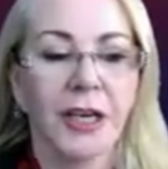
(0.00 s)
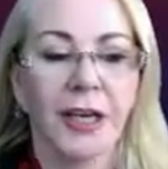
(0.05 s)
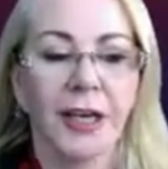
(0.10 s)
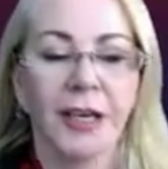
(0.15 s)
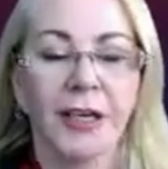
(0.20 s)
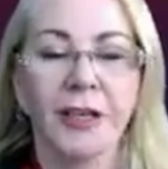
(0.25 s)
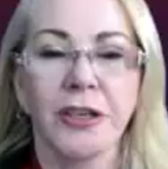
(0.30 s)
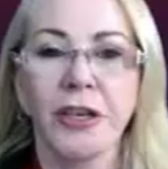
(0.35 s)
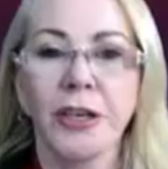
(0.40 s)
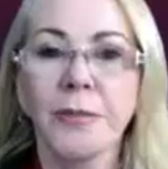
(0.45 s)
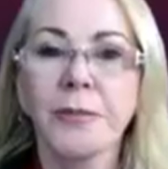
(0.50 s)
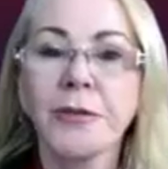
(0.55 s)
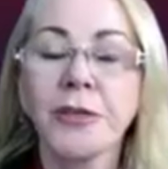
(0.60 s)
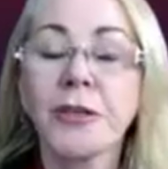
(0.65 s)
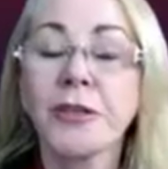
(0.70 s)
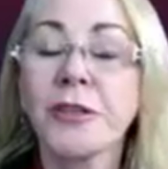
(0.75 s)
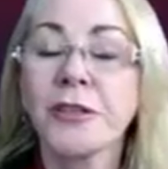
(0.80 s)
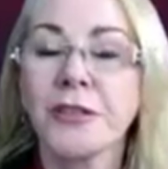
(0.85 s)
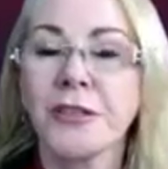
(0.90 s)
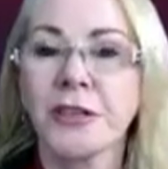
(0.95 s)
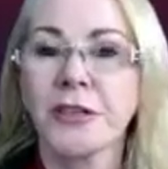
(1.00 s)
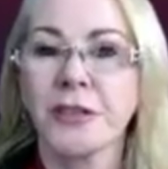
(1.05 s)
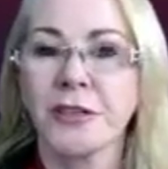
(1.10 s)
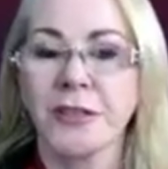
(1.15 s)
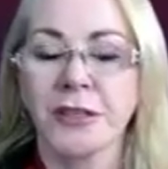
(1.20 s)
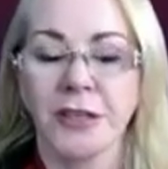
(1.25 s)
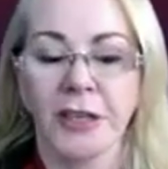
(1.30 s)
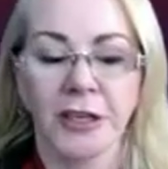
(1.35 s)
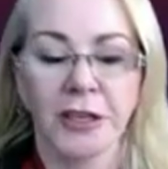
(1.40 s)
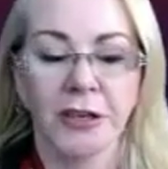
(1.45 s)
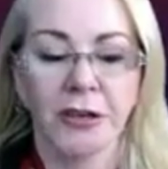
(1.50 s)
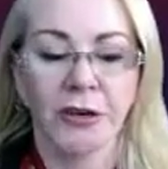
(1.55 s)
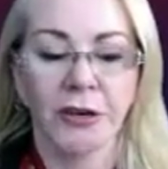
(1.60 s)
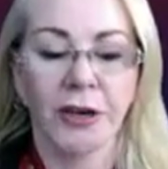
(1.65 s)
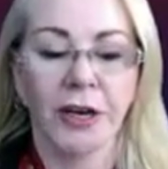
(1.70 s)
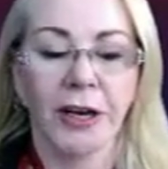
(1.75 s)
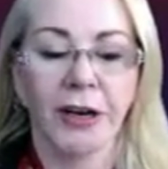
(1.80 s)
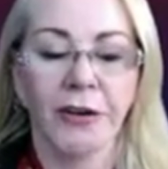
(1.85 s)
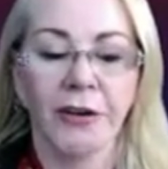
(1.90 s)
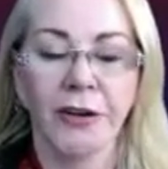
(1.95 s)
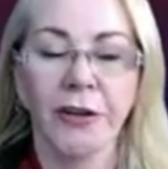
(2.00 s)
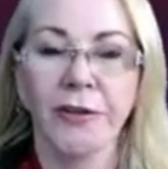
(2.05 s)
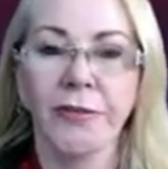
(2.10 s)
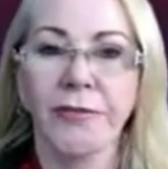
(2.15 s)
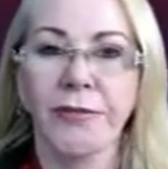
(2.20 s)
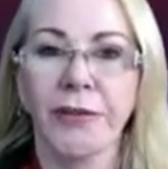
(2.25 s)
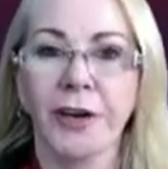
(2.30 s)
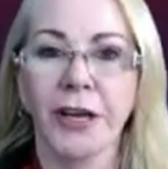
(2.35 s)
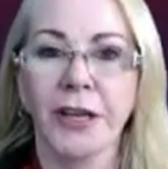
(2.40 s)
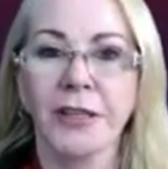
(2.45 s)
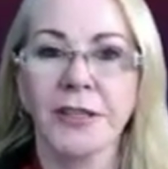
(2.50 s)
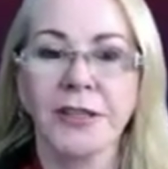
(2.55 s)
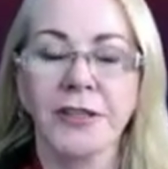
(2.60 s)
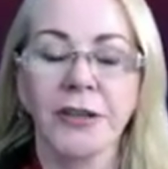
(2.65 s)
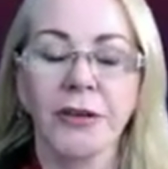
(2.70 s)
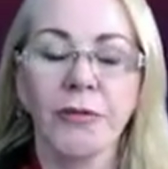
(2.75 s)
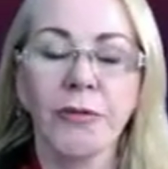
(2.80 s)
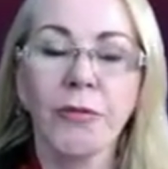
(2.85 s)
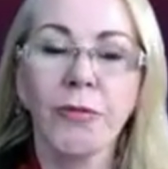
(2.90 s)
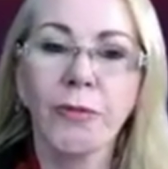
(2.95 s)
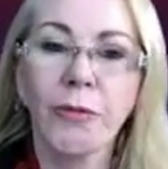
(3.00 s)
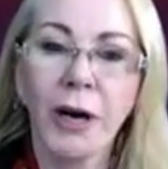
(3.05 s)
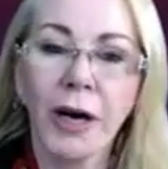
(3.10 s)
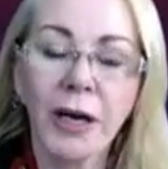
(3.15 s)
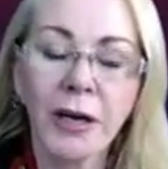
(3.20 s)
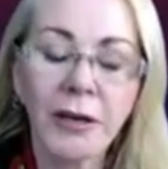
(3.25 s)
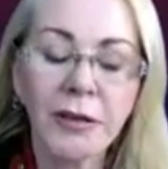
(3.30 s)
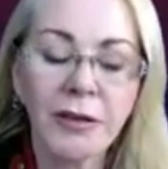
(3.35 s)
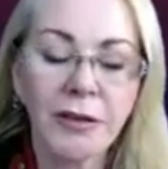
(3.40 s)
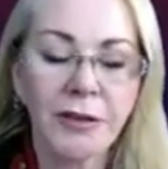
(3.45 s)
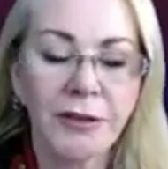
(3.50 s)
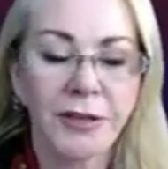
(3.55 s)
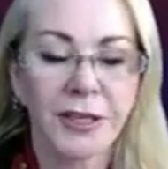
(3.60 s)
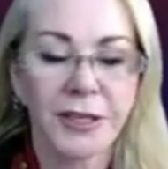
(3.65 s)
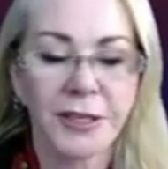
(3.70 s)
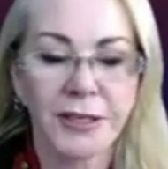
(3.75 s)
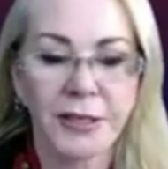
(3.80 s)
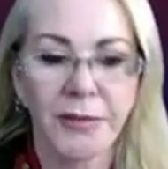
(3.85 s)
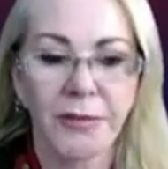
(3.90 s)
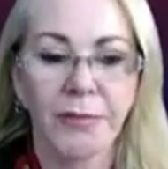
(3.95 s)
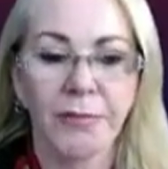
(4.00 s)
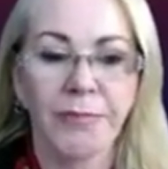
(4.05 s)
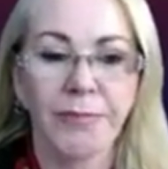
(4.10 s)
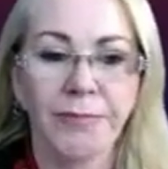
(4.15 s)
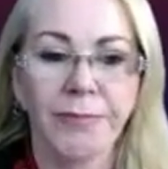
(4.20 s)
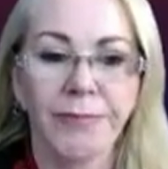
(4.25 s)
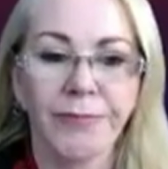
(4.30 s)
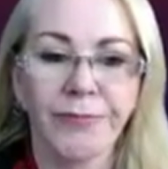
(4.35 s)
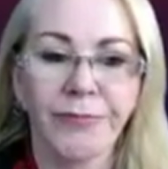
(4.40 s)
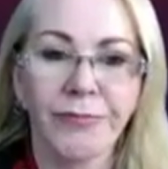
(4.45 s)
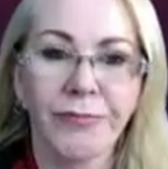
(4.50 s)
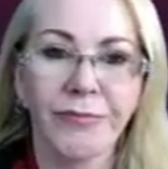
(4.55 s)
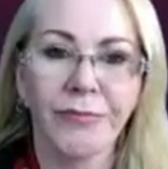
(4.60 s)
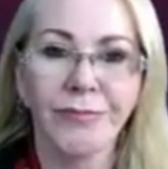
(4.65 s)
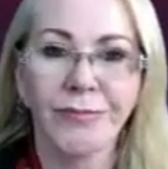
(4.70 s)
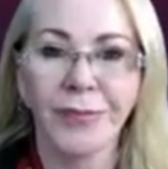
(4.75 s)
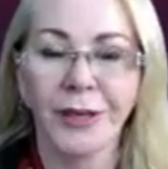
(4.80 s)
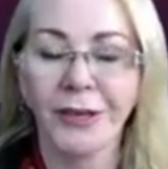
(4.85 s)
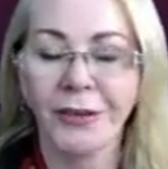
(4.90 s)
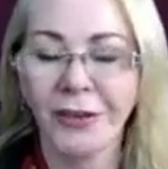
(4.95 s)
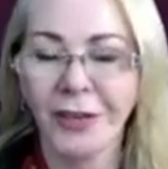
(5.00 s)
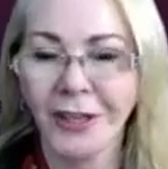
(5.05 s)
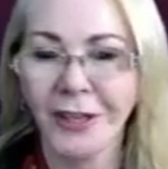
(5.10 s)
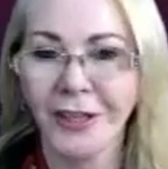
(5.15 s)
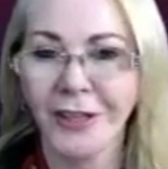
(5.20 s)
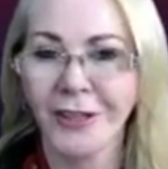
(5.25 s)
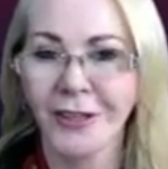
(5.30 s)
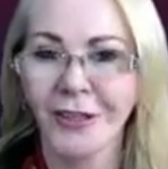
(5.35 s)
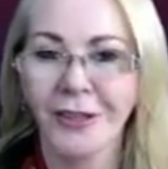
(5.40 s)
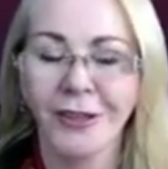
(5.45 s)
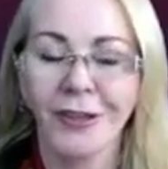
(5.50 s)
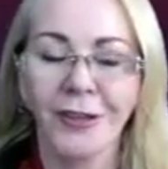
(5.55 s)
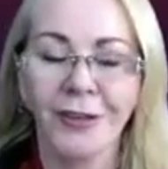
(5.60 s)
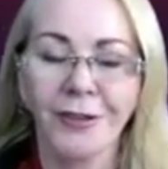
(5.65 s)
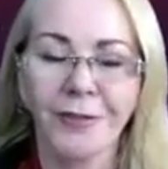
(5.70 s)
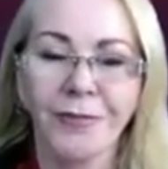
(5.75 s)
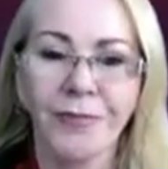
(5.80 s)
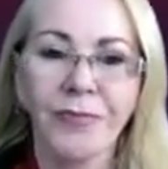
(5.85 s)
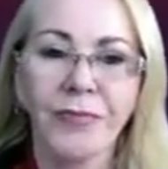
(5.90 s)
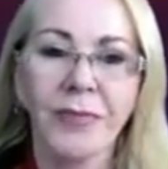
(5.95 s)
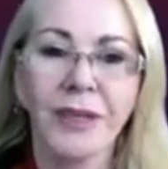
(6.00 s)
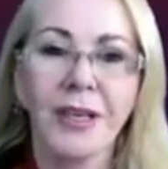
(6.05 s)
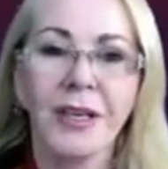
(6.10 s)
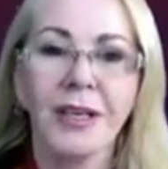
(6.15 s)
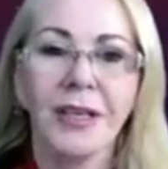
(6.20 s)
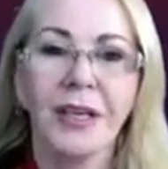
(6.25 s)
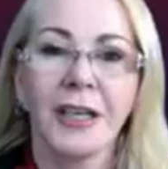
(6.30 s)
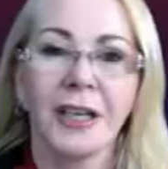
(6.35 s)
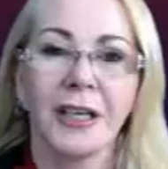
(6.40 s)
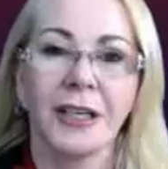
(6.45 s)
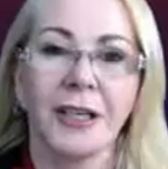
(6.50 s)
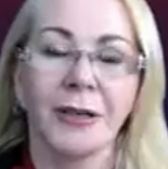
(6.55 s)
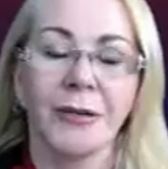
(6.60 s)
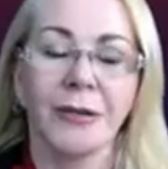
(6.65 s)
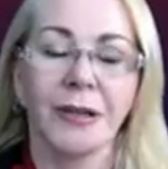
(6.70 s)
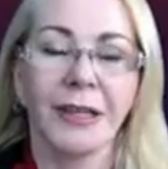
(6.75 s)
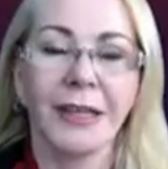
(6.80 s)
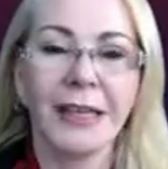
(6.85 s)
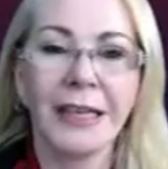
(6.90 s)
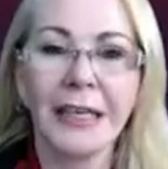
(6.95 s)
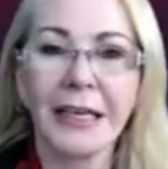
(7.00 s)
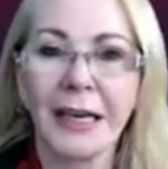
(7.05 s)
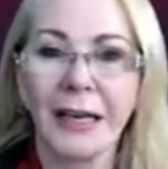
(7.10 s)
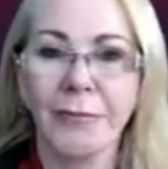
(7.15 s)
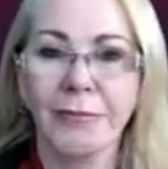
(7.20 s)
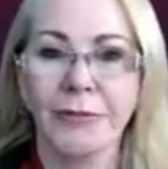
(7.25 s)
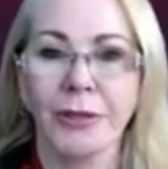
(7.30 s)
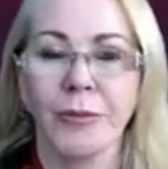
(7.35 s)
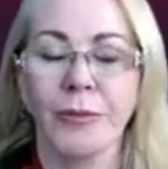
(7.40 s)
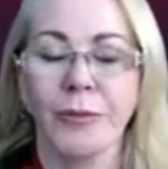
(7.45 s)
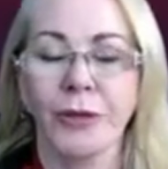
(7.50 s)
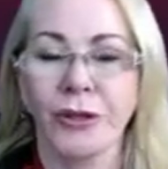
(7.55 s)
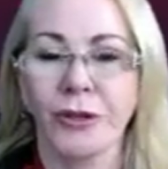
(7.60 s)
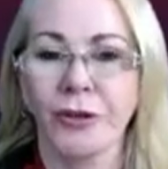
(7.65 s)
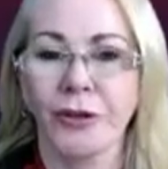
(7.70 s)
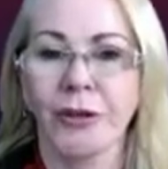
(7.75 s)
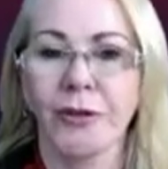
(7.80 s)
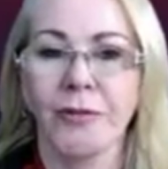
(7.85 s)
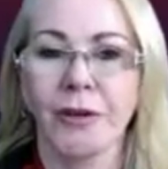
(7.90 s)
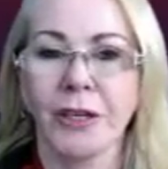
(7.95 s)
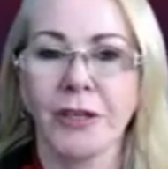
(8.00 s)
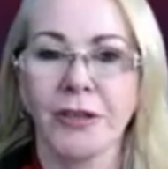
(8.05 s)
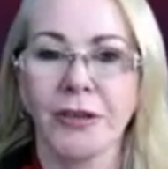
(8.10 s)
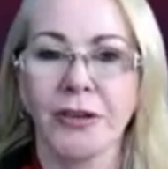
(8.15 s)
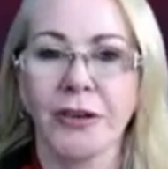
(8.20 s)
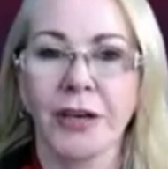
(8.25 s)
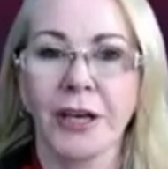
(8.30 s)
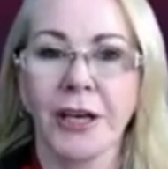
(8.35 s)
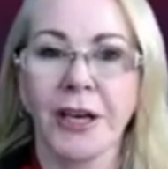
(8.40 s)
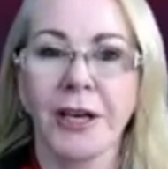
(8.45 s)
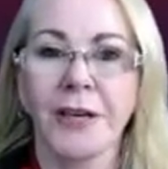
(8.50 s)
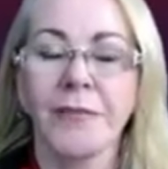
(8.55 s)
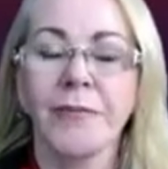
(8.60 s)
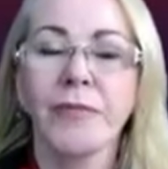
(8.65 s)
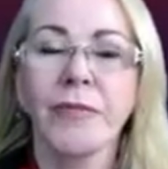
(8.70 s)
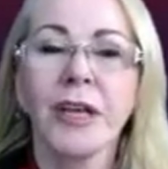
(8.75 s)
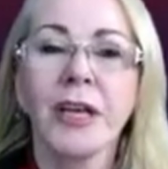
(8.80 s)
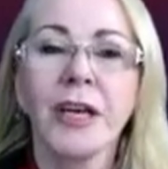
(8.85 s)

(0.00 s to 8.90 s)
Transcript: And Neptune is in your area of friends. So while this period of leading up to Mercury retrograde,